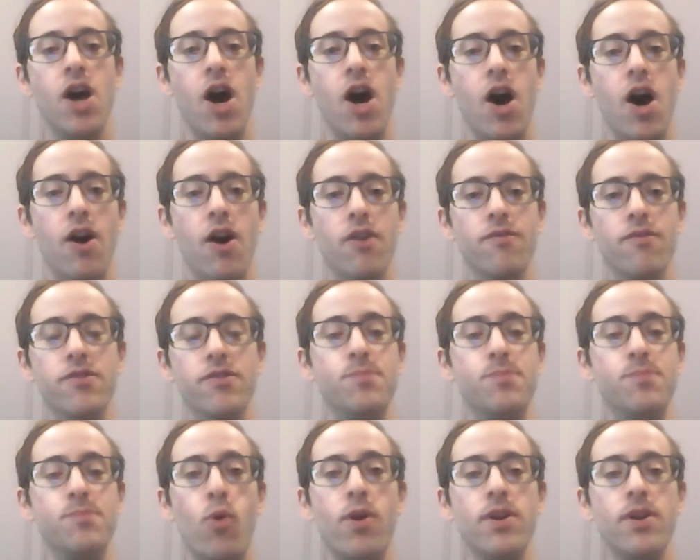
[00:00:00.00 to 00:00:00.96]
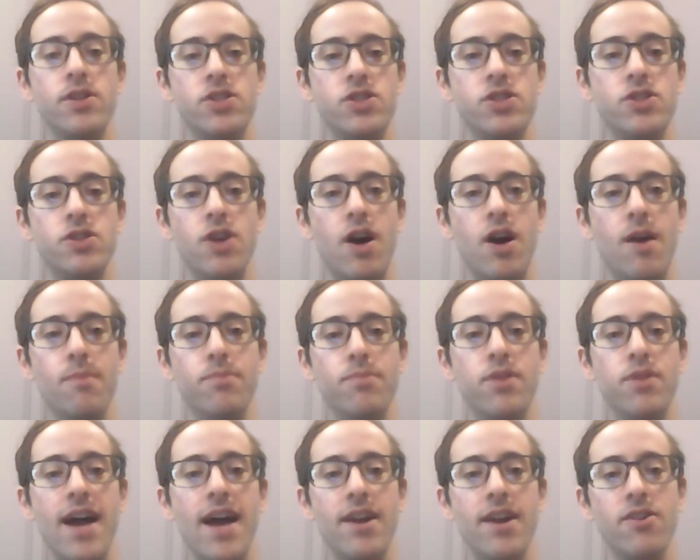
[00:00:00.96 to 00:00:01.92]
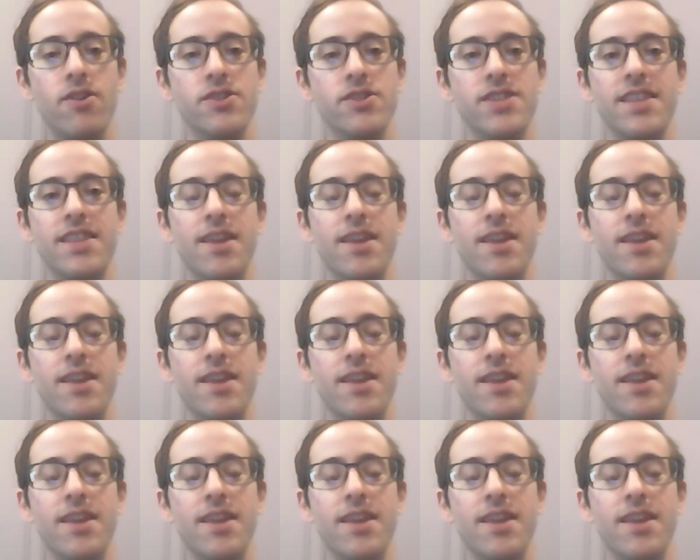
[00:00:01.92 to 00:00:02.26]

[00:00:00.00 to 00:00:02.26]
of sports players.